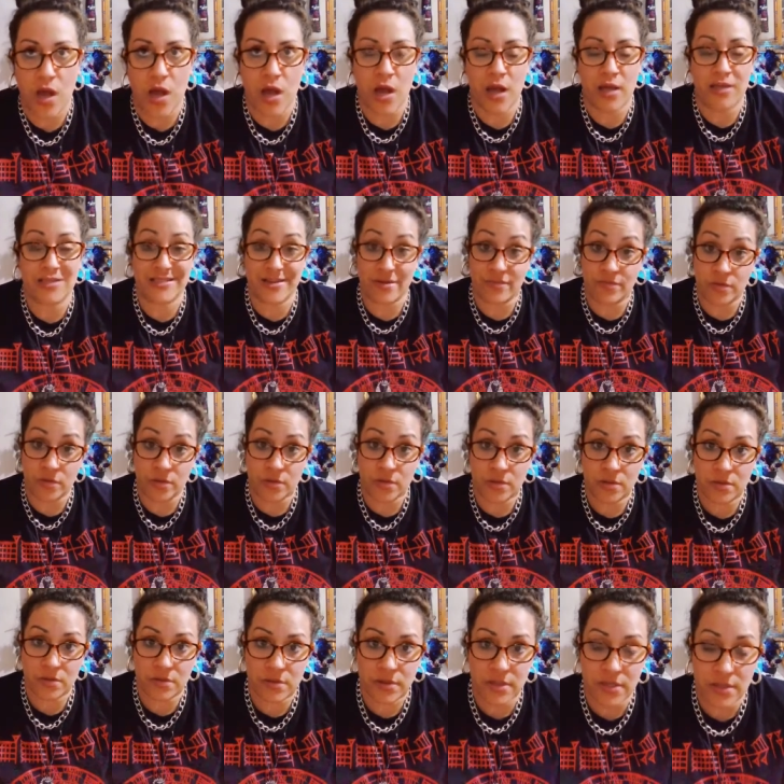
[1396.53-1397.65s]
a devil
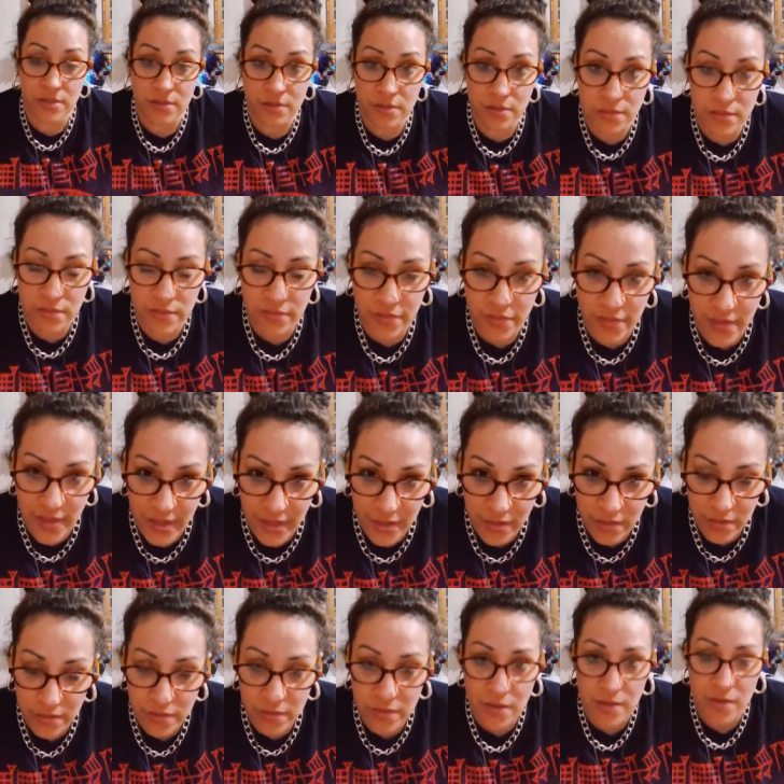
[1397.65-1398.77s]
thing
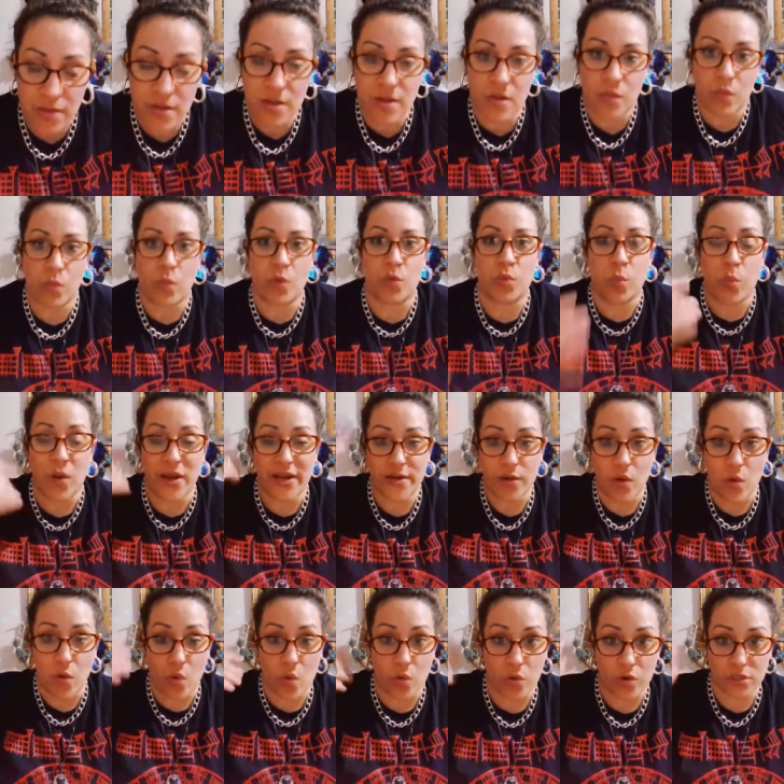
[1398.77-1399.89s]
with white
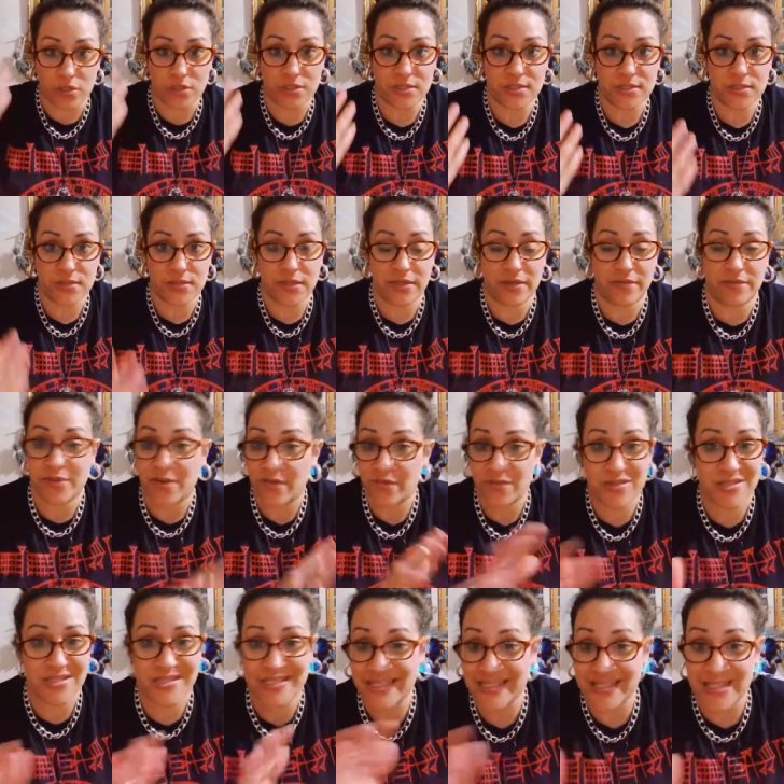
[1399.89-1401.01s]
horns, and I've never
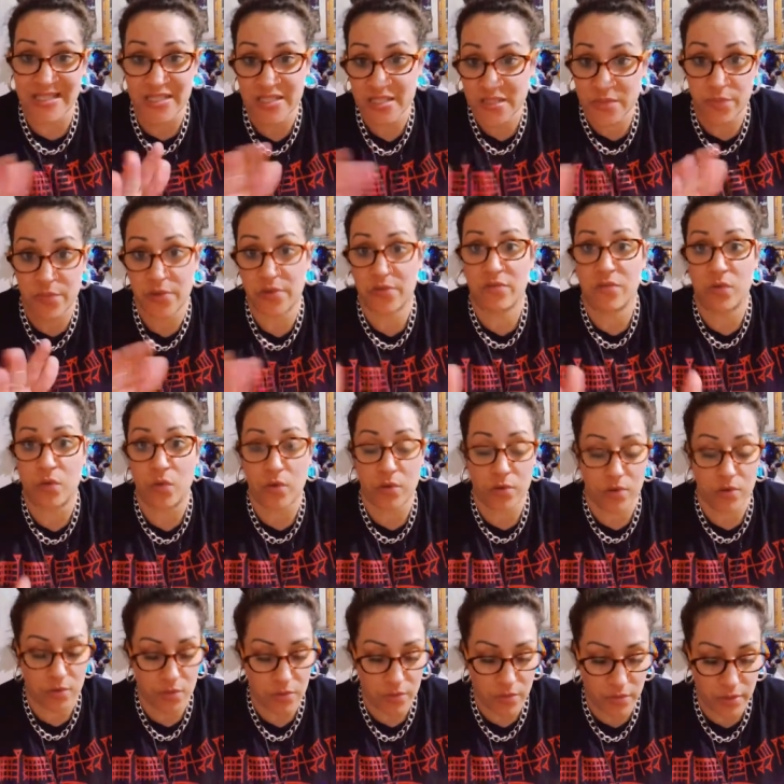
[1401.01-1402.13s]
seen this before,
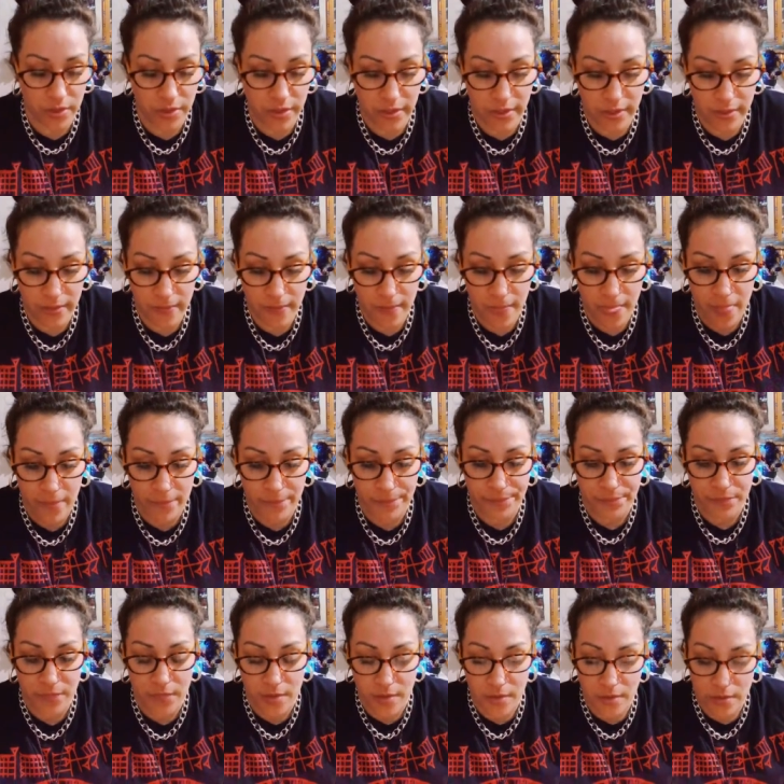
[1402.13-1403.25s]
okay,
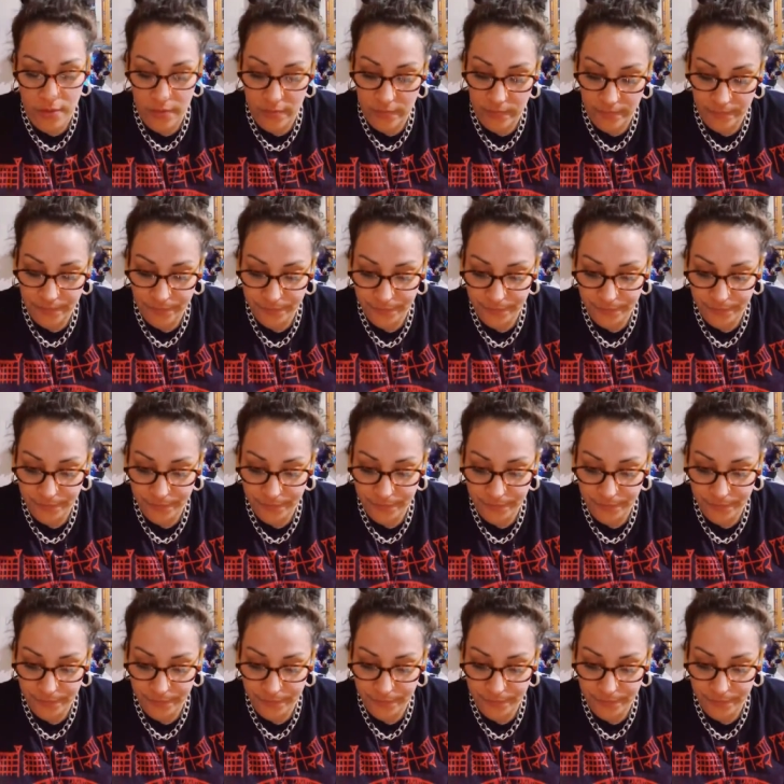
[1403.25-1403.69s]
um,